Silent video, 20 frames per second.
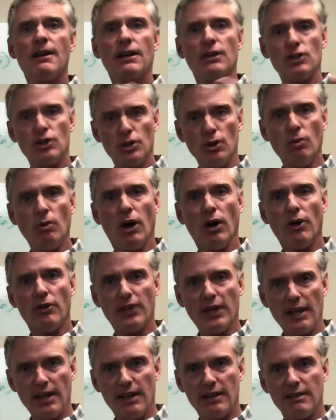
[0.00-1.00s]
you all
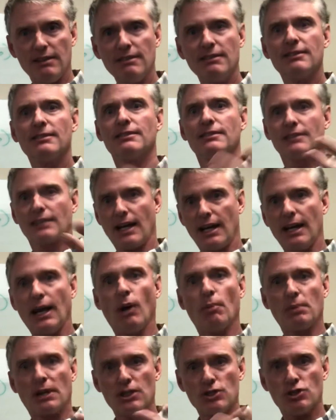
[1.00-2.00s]
then,
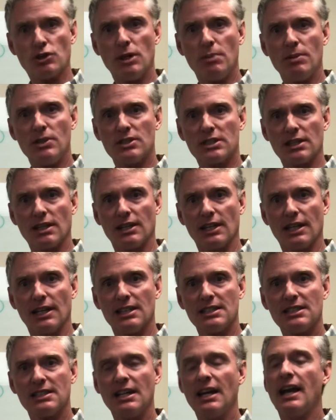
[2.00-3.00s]
help contribute to
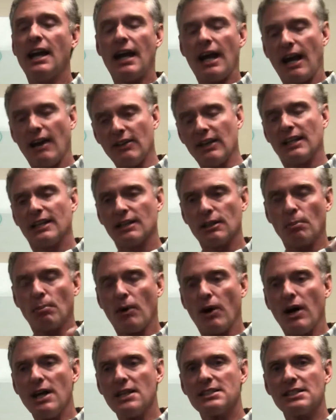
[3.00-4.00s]
this, and then in the
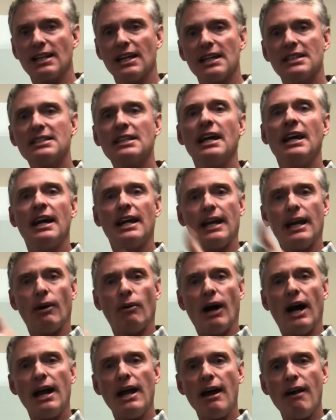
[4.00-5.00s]
process, now
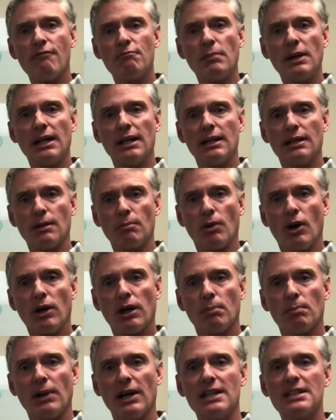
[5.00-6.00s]
I have money in the
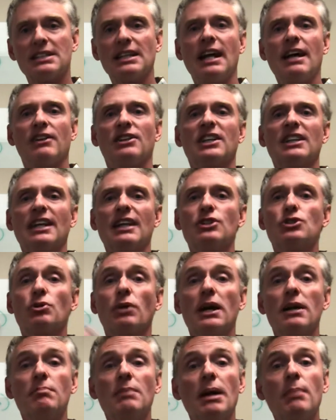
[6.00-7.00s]
marketplace to then
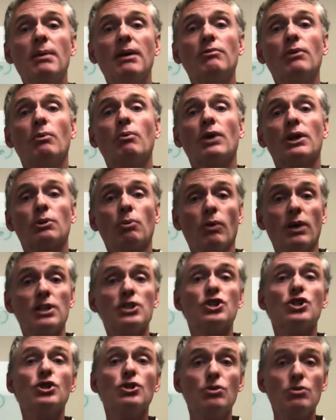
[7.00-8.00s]
trade maybe even with
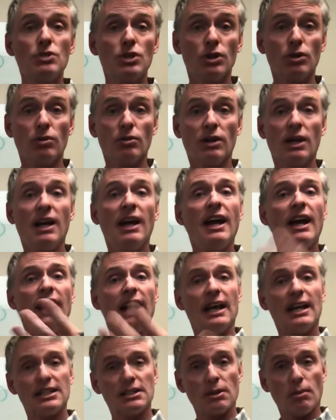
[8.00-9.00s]
what you do.
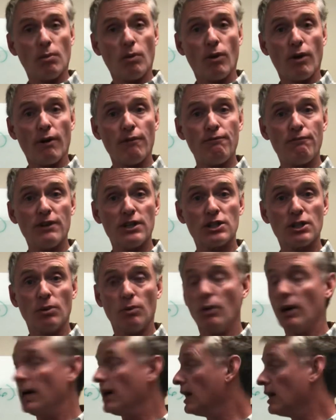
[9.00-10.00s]
It's a more efficient
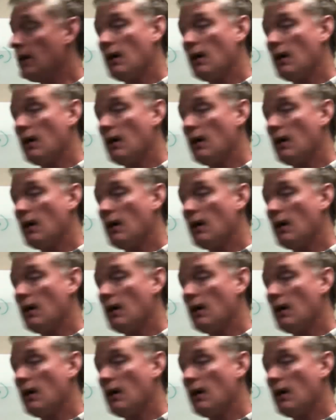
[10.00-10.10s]
way.